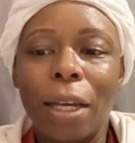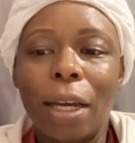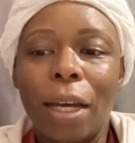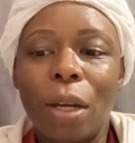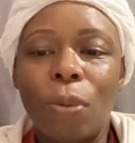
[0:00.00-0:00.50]

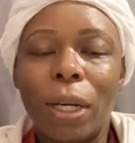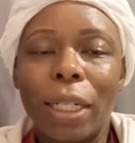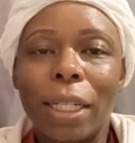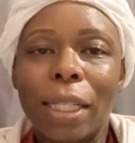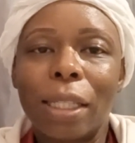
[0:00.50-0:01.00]
And what it
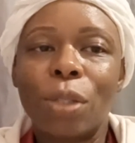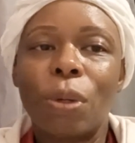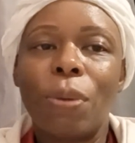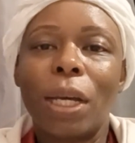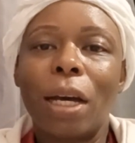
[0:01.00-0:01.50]
does is
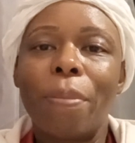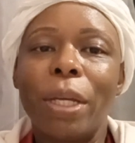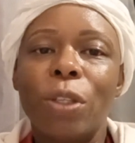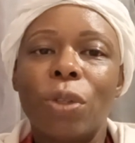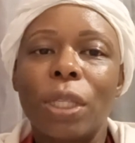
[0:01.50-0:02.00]
when we come
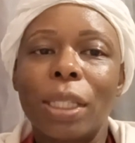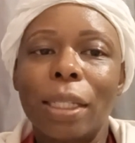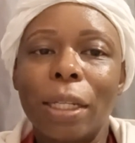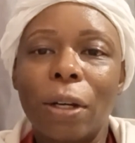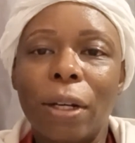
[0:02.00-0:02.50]
into this
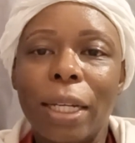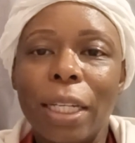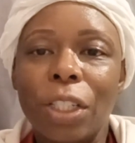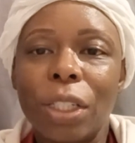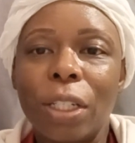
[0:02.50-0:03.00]

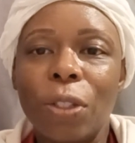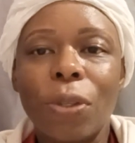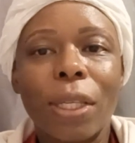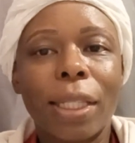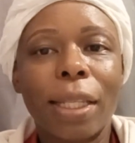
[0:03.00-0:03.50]
incarnation, into
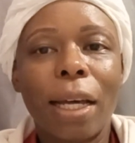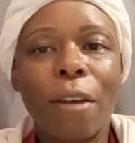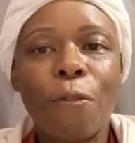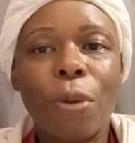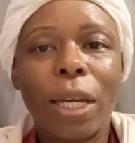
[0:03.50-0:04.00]
this
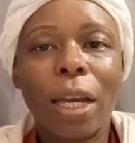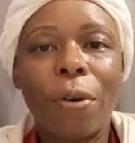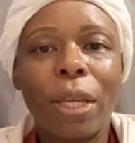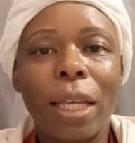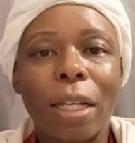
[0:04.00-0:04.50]
life, we
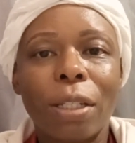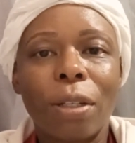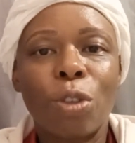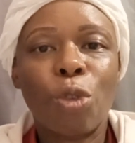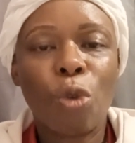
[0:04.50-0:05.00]
carry that
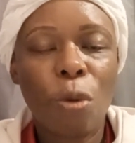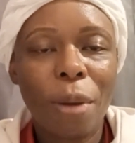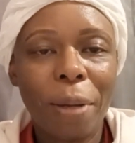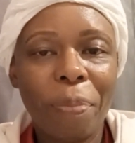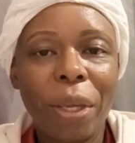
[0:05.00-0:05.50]

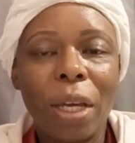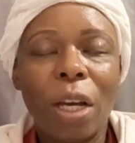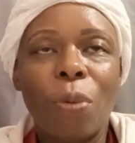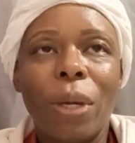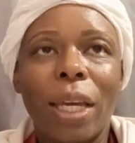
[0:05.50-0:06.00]
trauma,
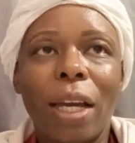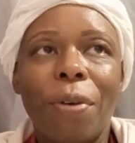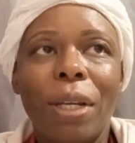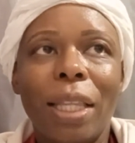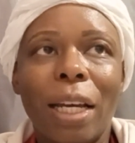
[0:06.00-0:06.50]
we
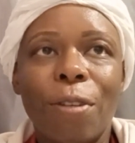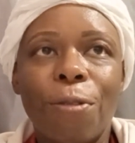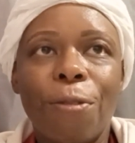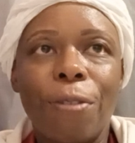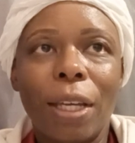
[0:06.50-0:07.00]
carry that
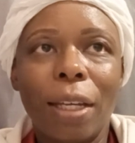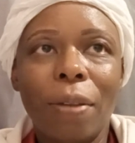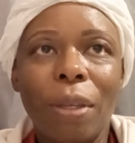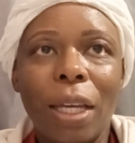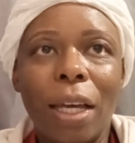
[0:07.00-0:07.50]
fear,
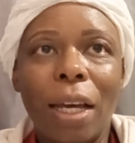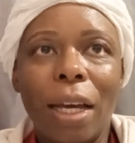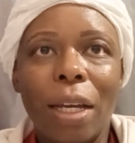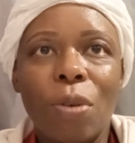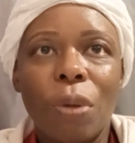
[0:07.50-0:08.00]

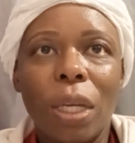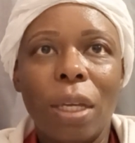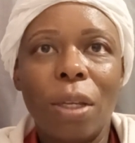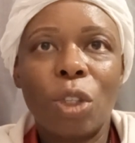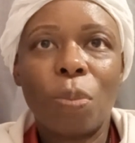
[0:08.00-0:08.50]
and
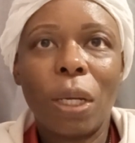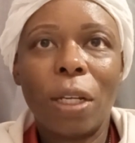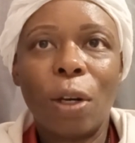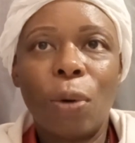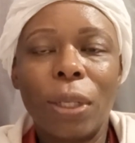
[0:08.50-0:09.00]
we spend
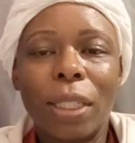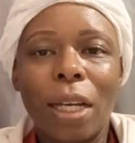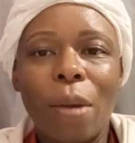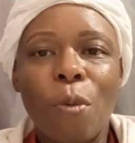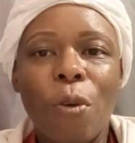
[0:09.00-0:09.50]
a long
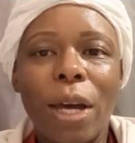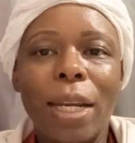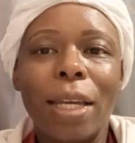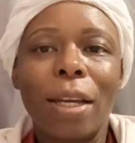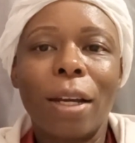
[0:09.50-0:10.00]
time
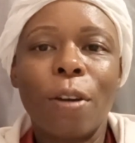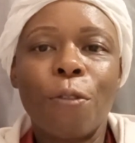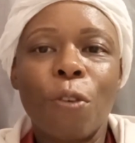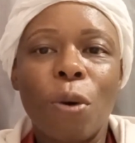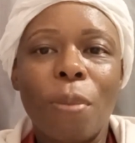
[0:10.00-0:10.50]
running
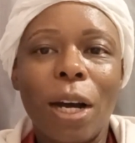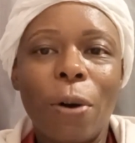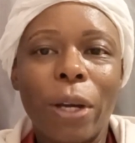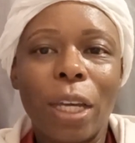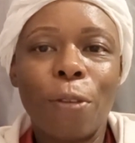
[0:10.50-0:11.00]
from
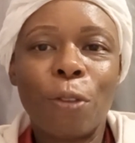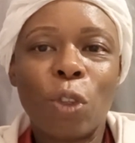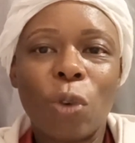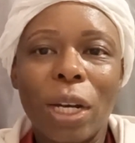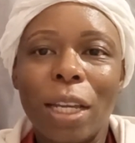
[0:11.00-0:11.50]
our
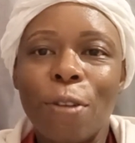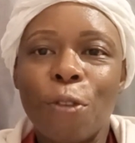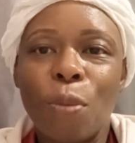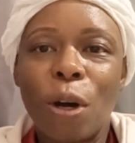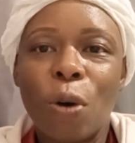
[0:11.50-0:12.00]
gifts, running
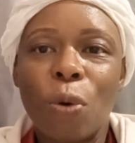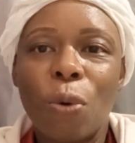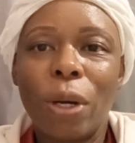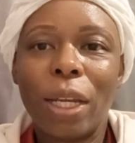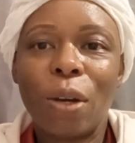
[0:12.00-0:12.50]
from our
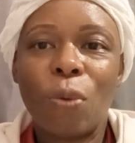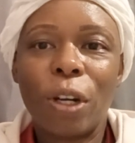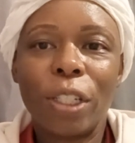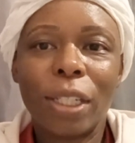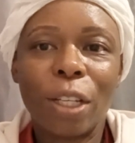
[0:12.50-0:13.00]
calling,
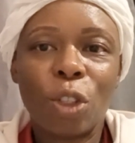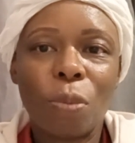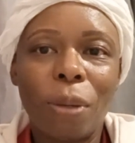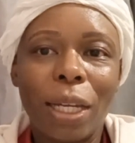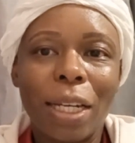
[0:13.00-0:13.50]
wanting to
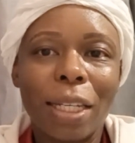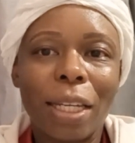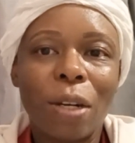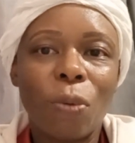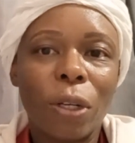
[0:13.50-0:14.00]
blend
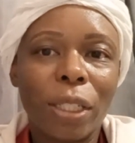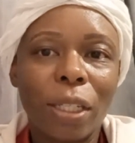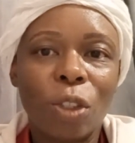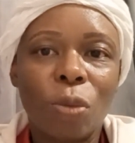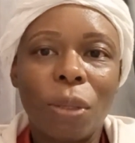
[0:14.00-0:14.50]
in,
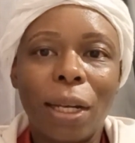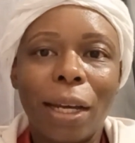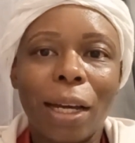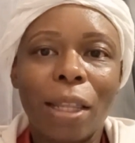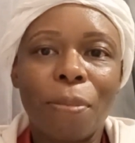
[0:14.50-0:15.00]
wanting to be
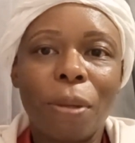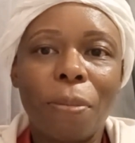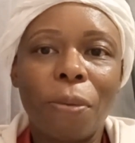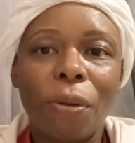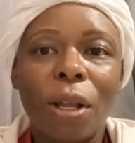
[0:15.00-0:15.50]
like other
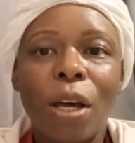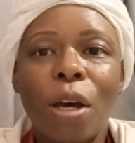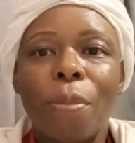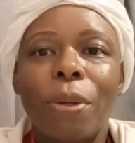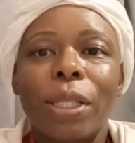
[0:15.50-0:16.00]
people.
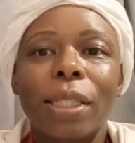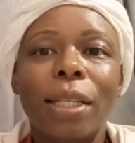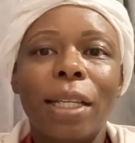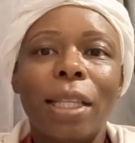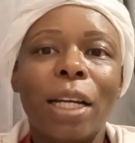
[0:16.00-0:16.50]

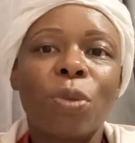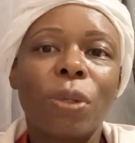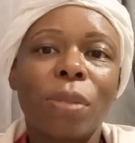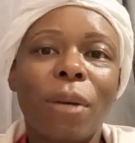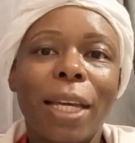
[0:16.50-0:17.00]
Personally, that
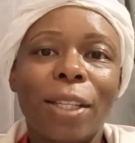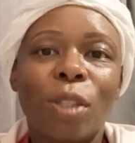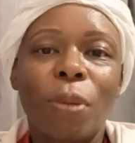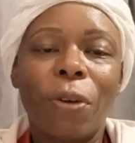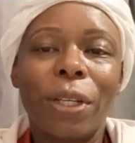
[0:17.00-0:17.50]
was my
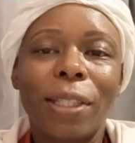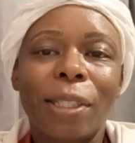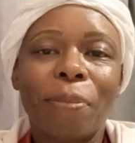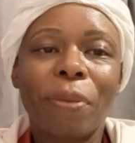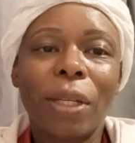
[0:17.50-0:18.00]
experience
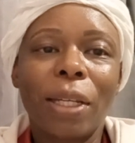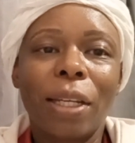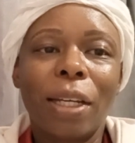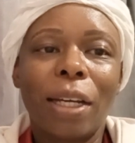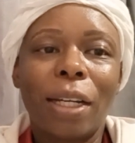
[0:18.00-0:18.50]

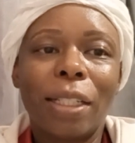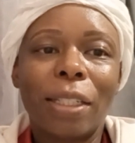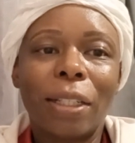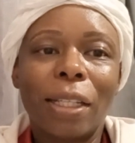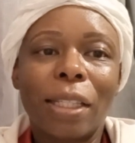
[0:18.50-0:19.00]

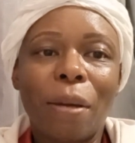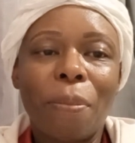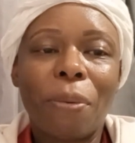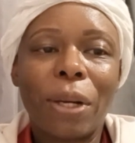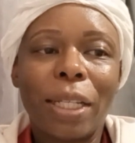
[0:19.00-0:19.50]
until at some
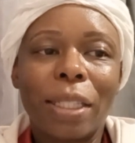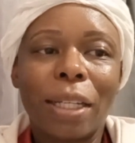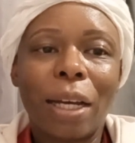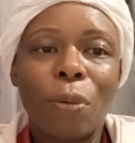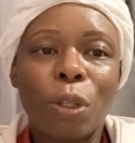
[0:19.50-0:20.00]
point
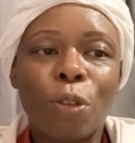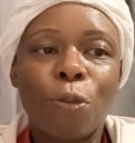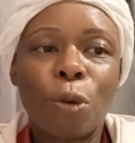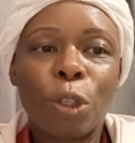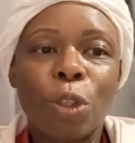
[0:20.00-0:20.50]
I was
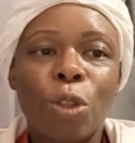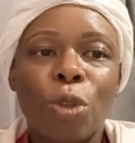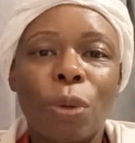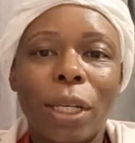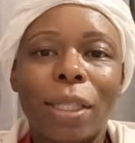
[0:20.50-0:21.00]
forced
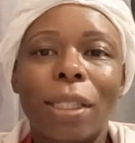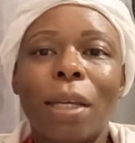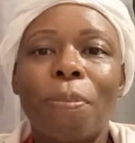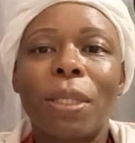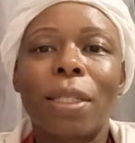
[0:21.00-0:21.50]
to
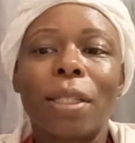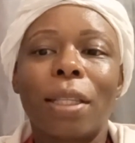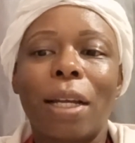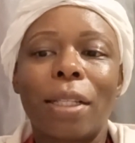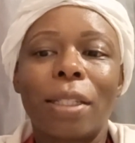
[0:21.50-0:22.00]
accept
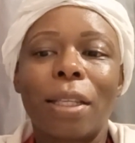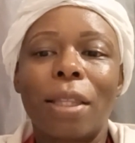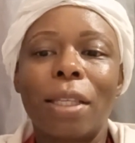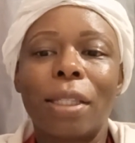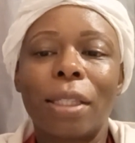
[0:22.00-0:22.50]
that
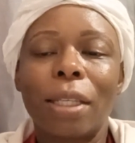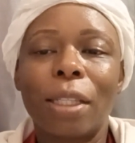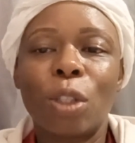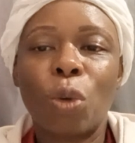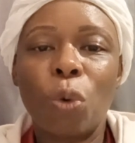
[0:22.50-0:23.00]
this
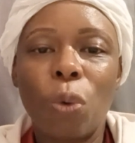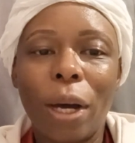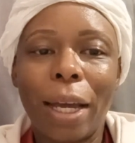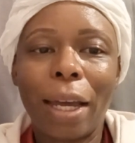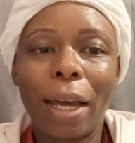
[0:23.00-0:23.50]
is who
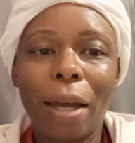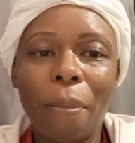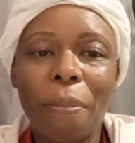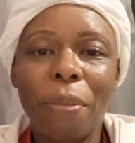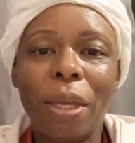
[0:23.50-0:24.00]
I
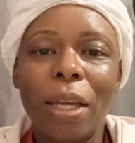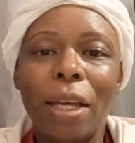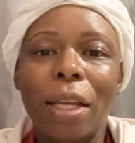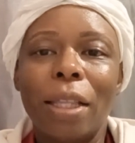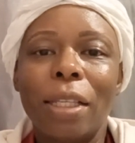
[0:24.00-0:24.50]
am,
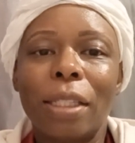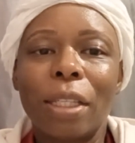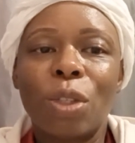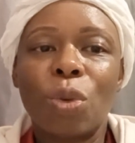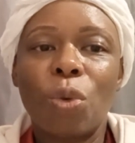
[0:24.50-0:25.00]
this
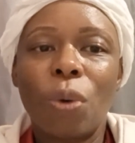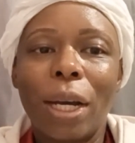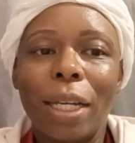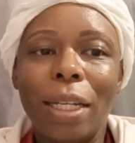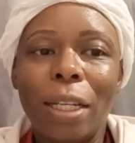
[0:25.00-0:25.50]
is who
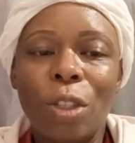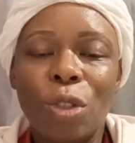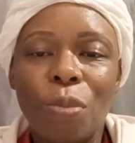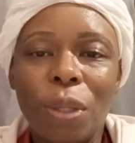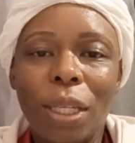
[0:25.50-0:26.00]
I need
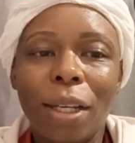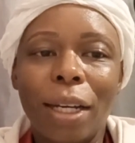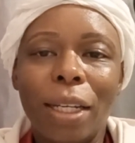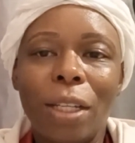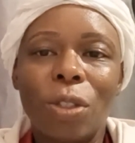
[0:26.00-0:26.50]
to be, I
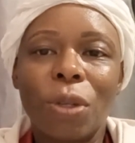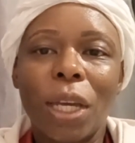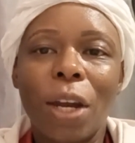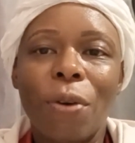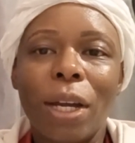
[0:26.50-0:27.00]
need to
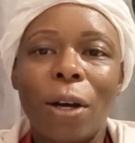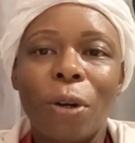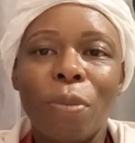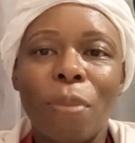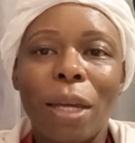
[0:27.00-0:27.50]
carry out
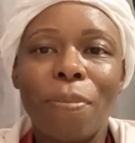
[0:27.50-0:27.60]
my